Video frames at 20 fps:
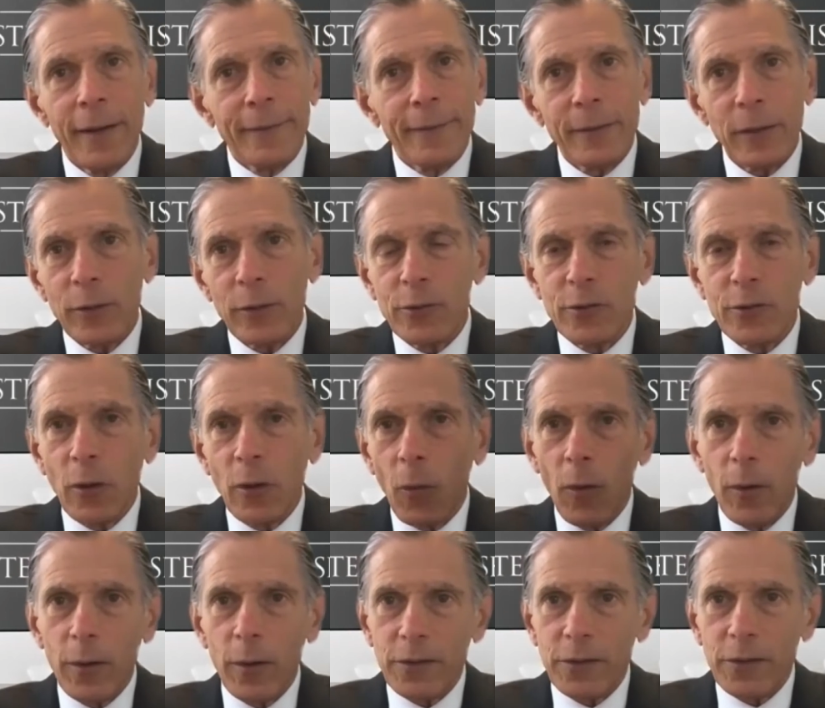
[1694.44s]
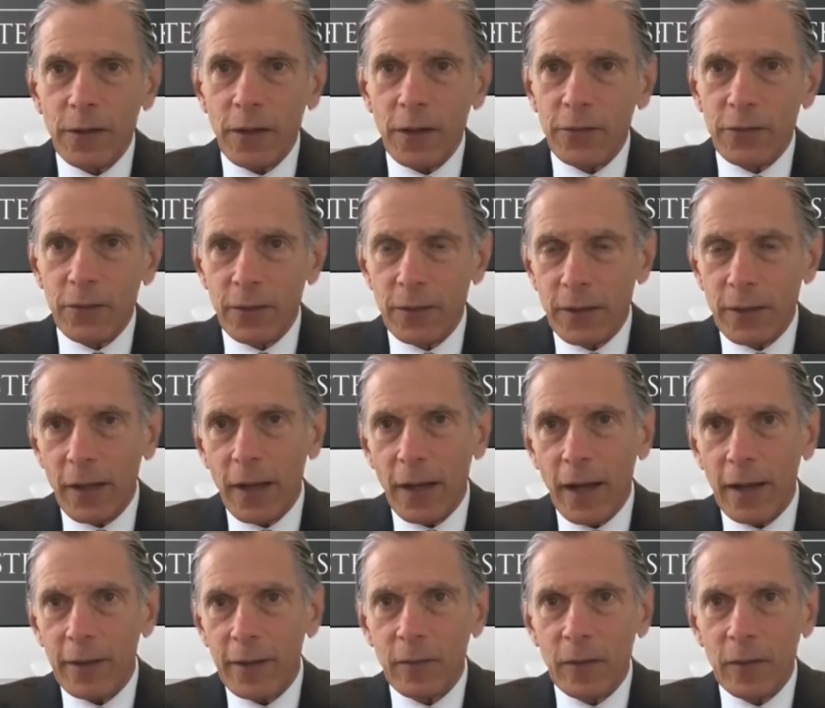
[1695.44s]
there's no organization that
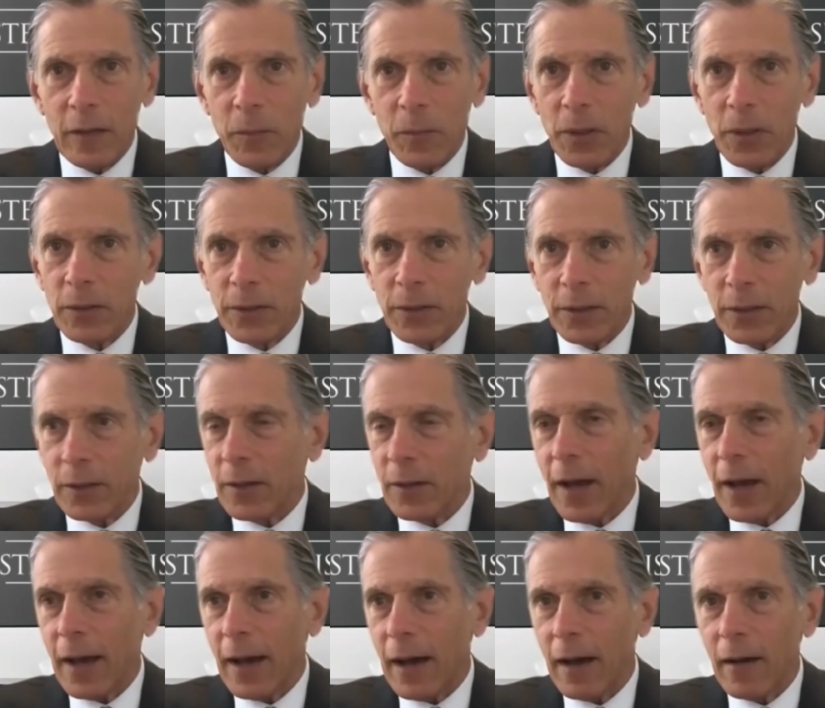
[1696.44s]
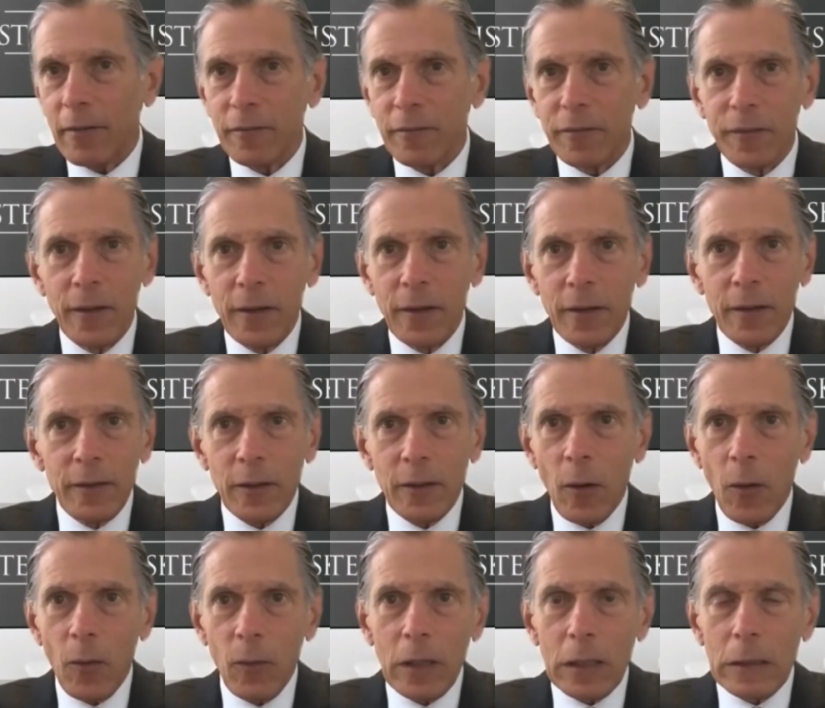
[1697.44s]
has the ability to have, you
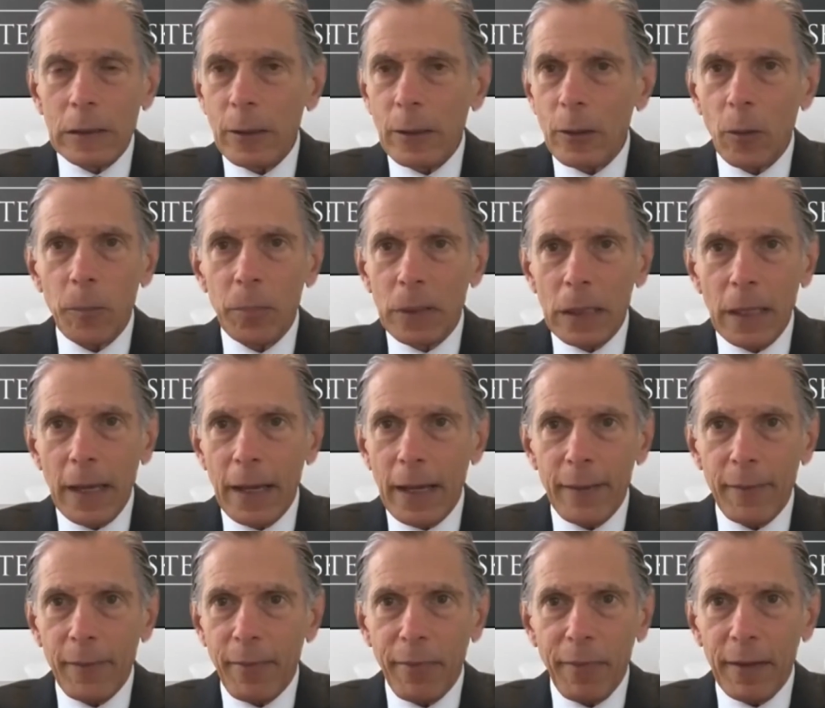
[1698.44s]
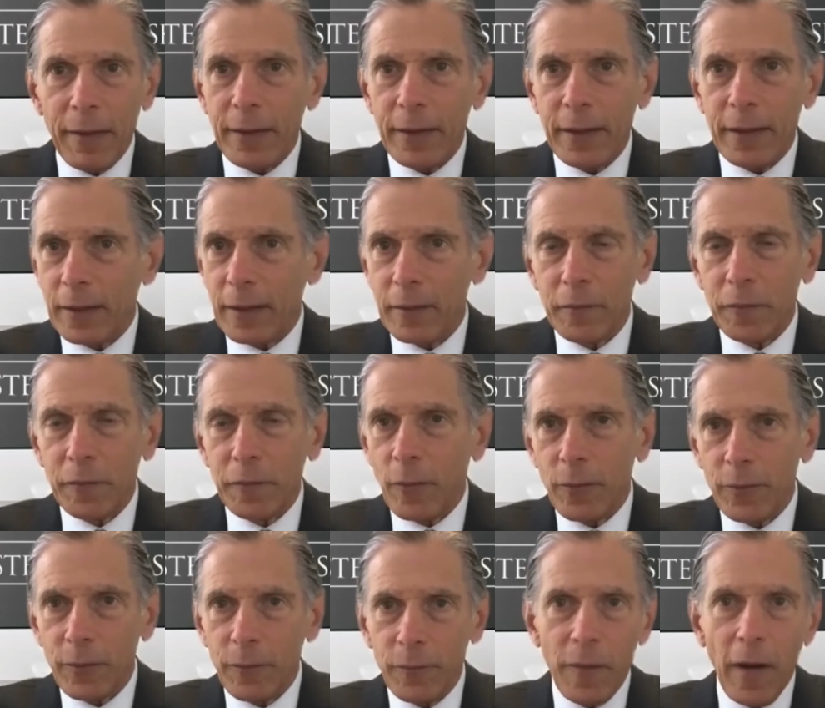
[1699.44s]
know, clear plan thinking
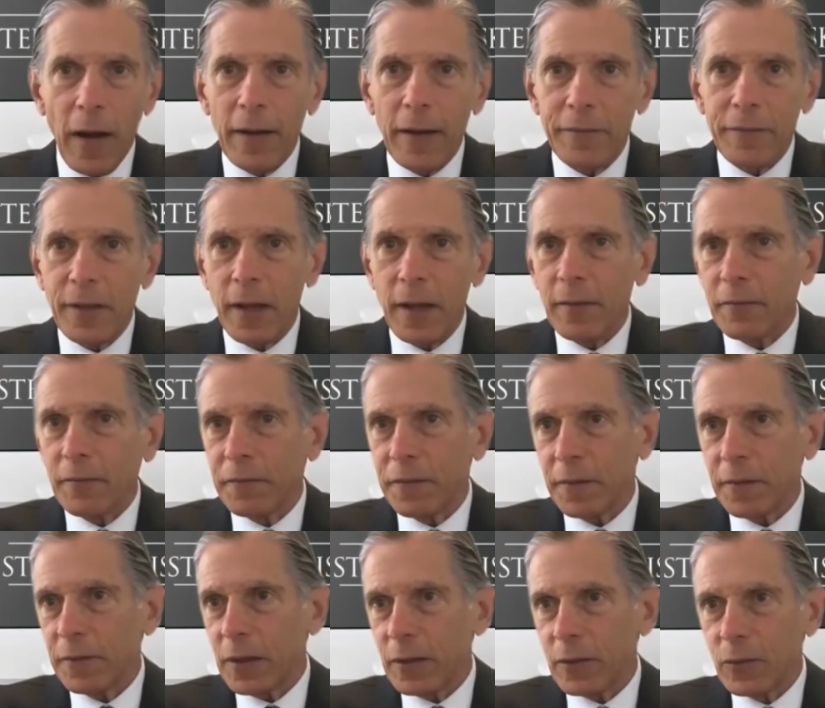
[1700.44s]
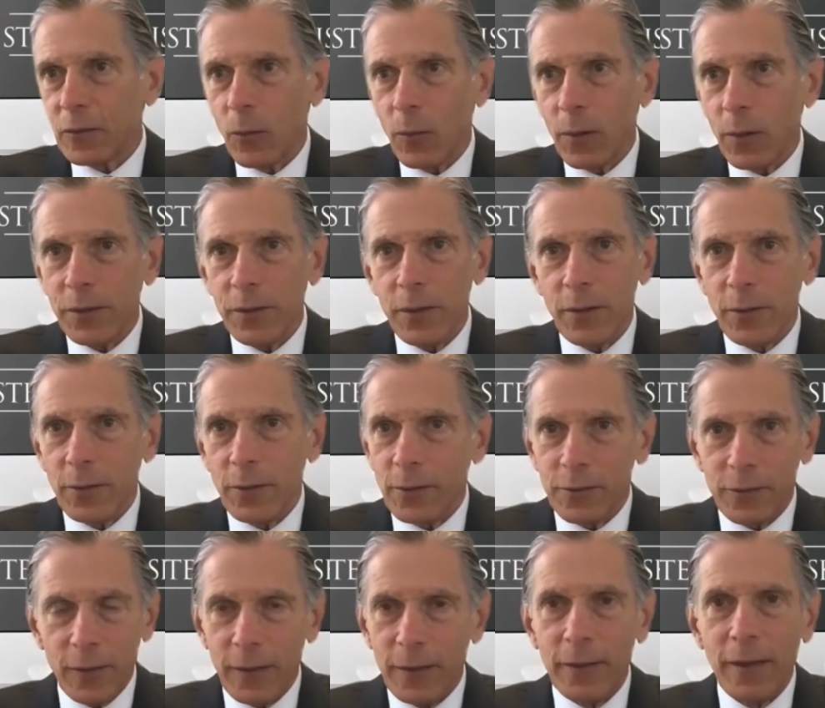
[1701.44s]
for 5, 10, 15, 20
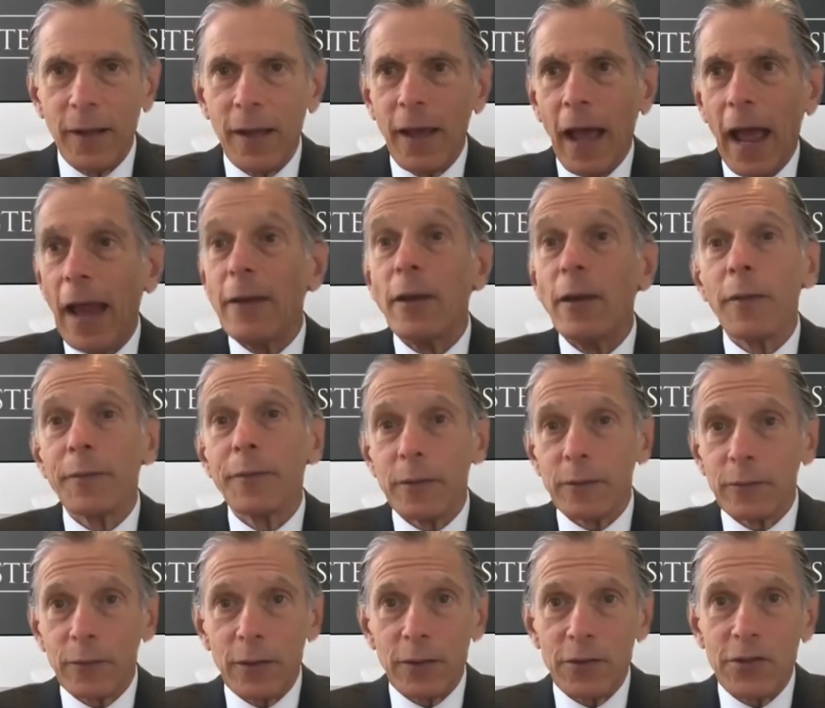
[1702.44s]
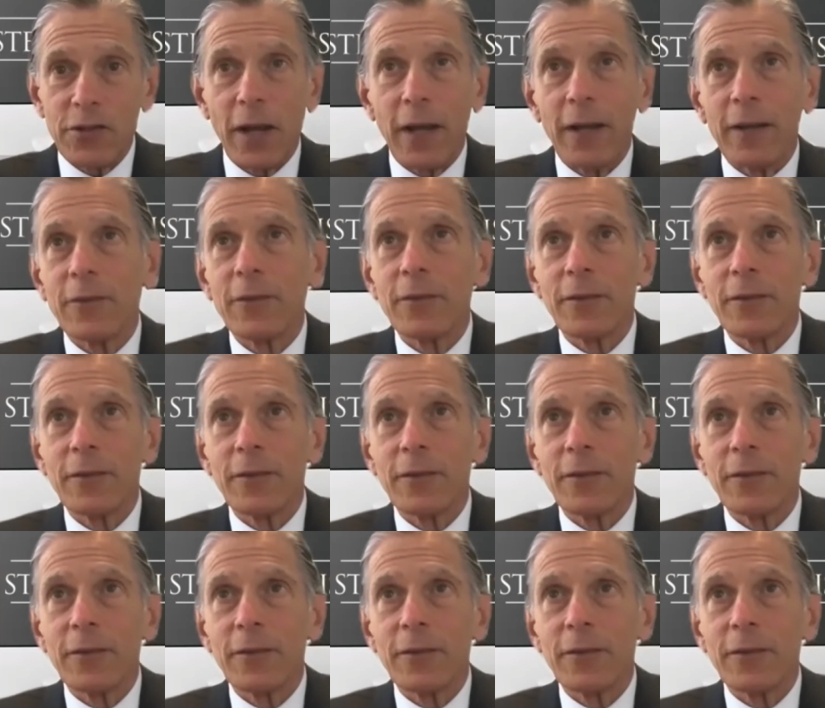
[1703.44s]
years, and nothing's going to change.